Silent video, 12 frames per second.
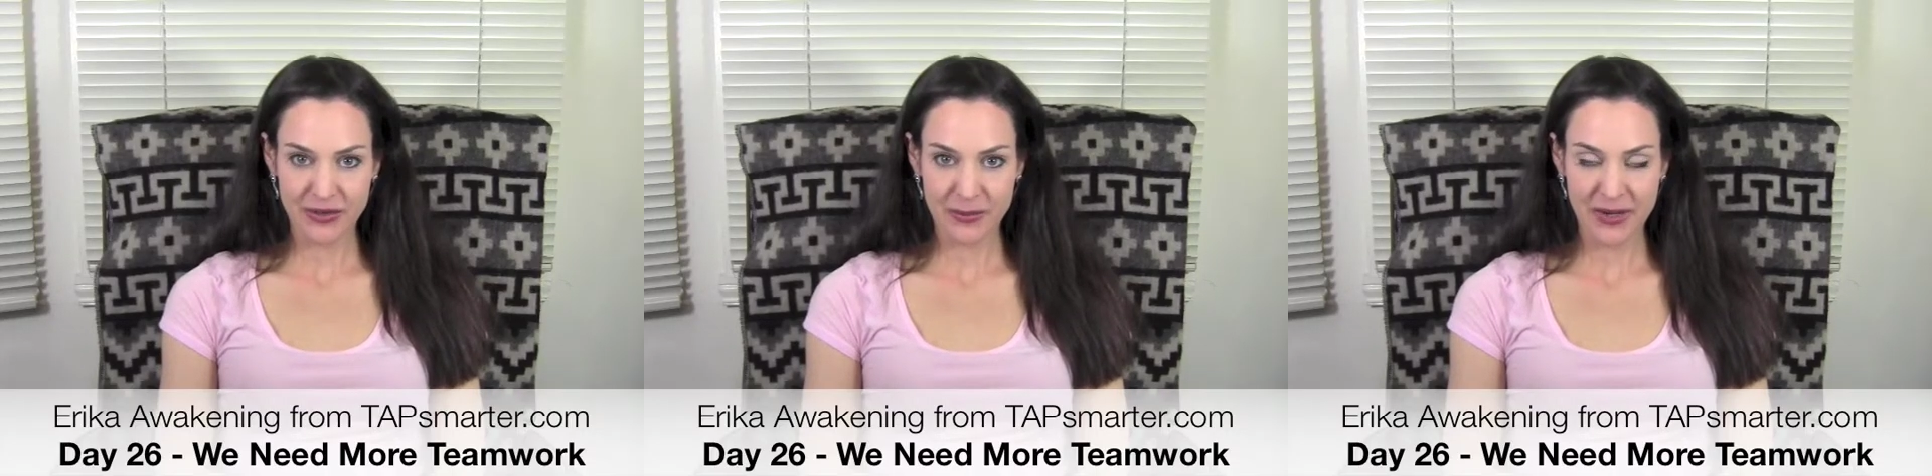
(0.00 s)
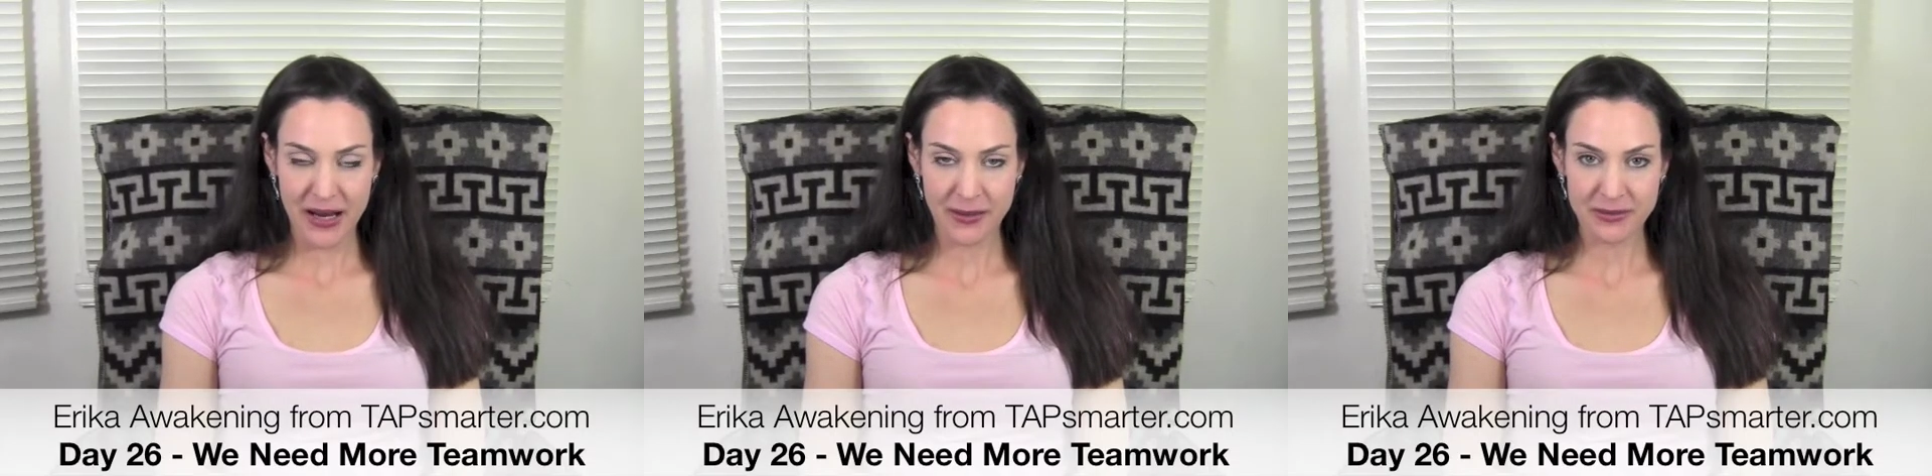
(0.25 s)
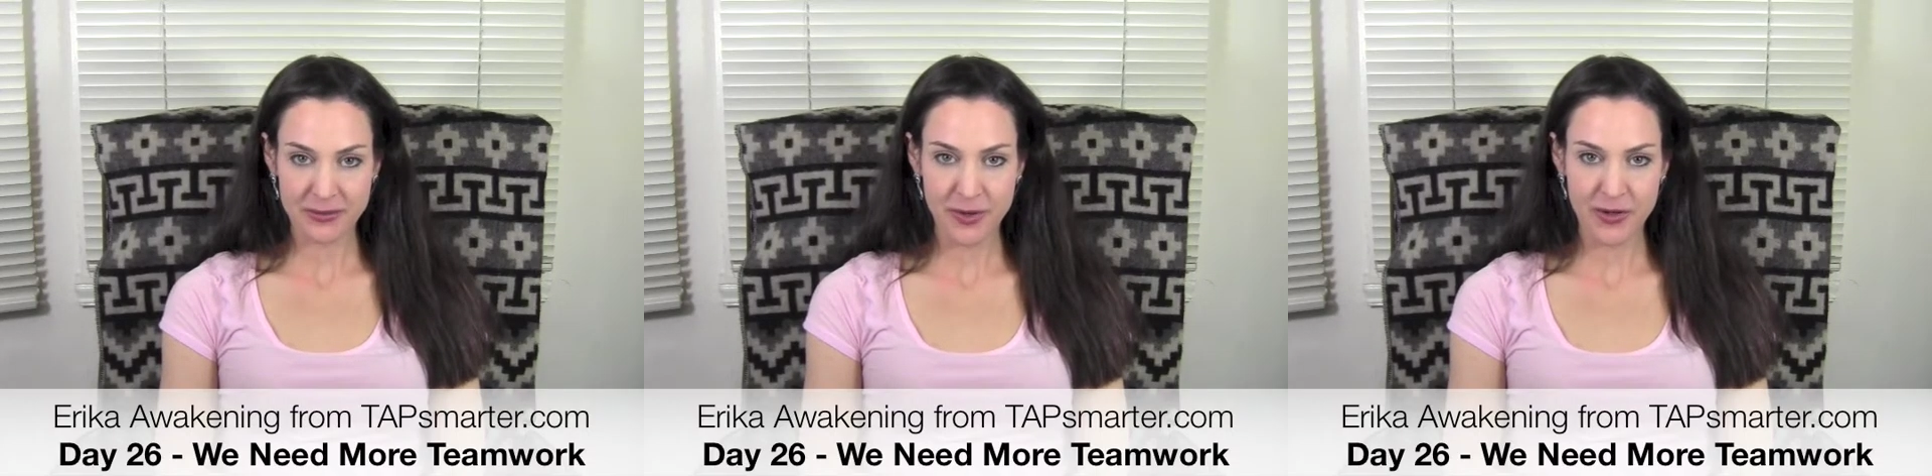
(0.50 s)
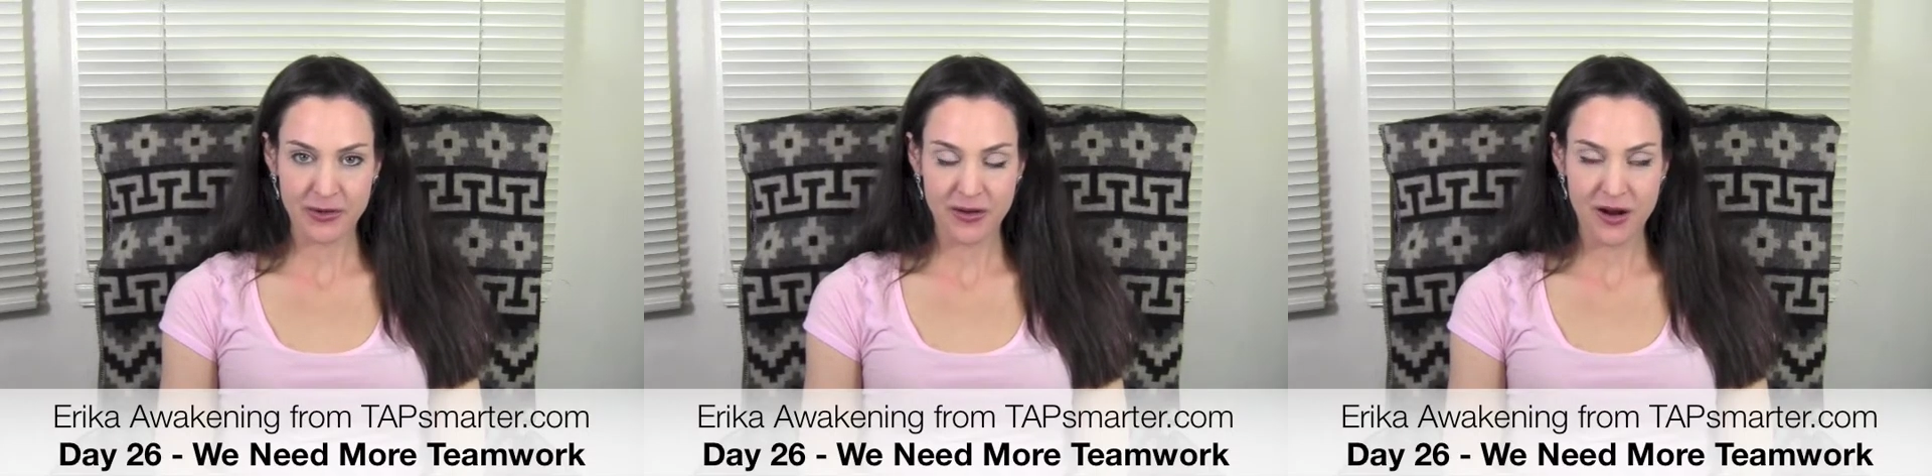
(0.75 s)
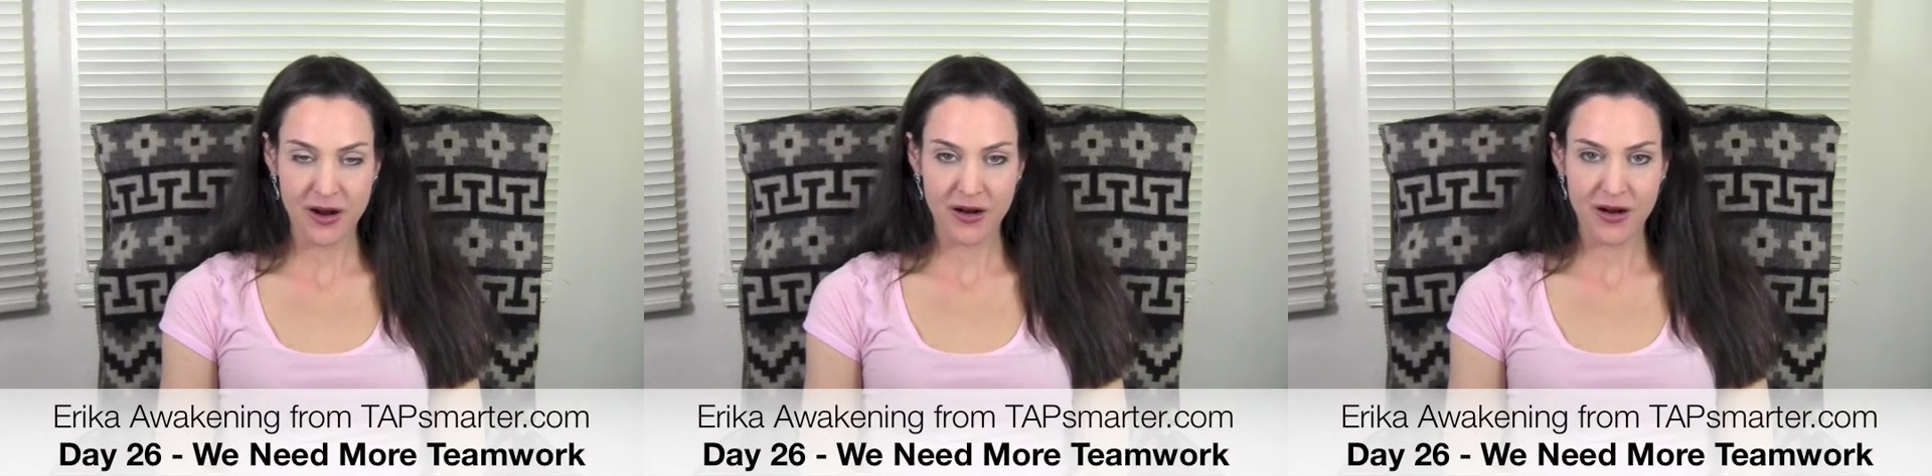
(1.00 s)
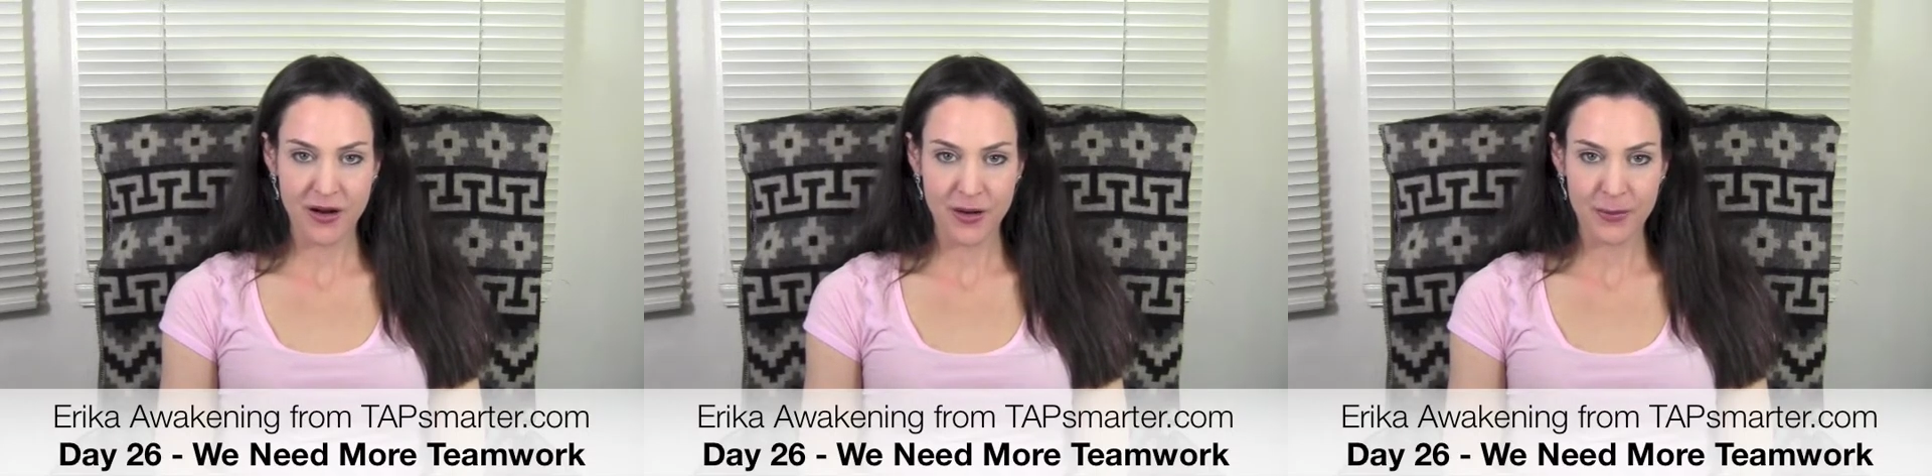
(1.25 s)
from
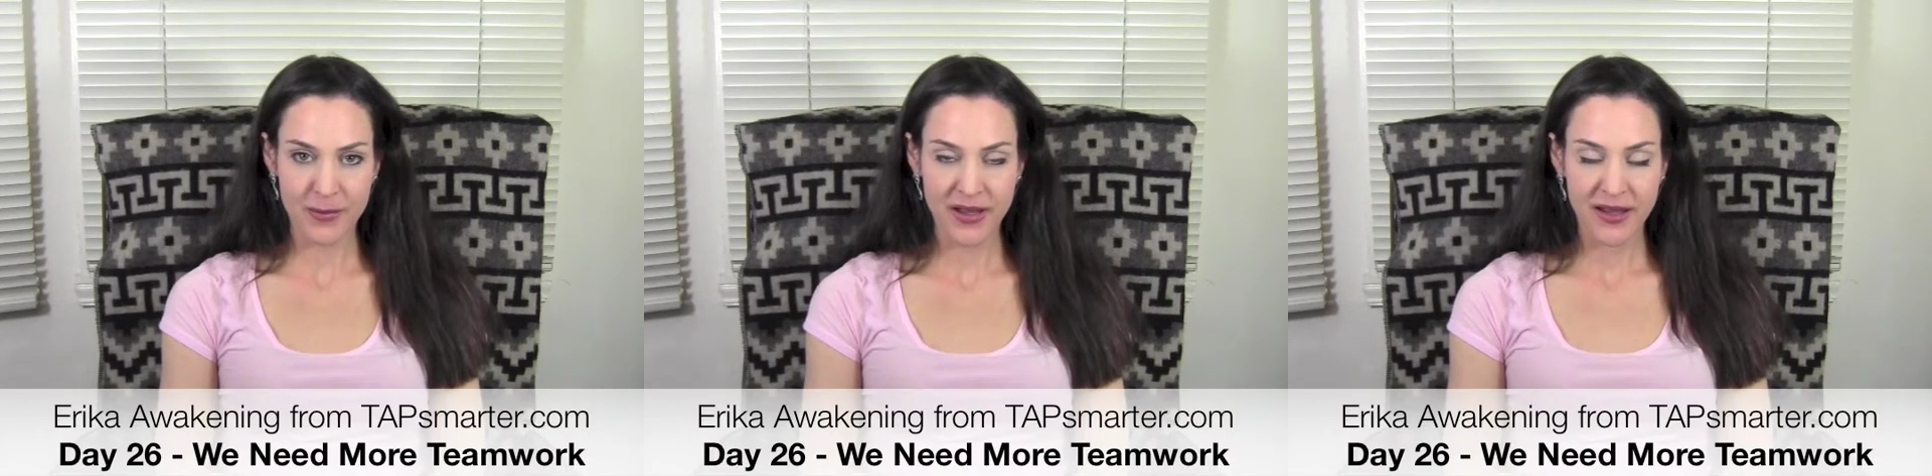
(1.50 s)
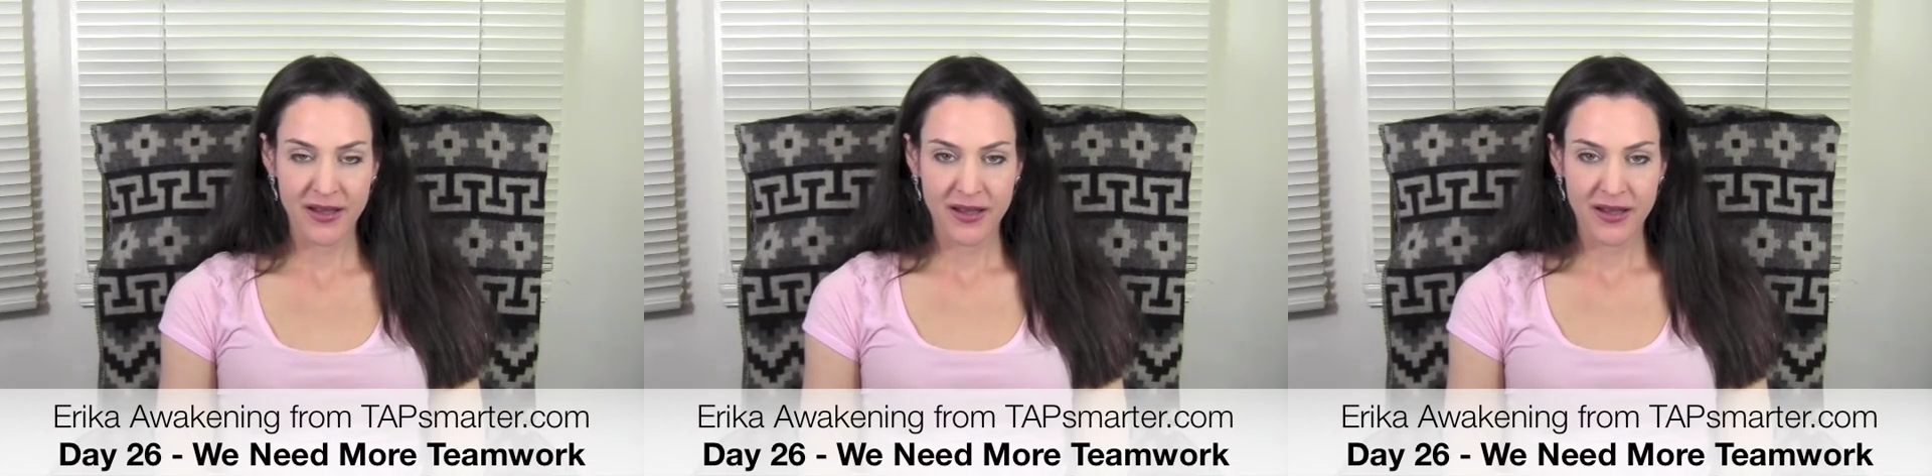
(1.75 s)
TaskSmarter.com.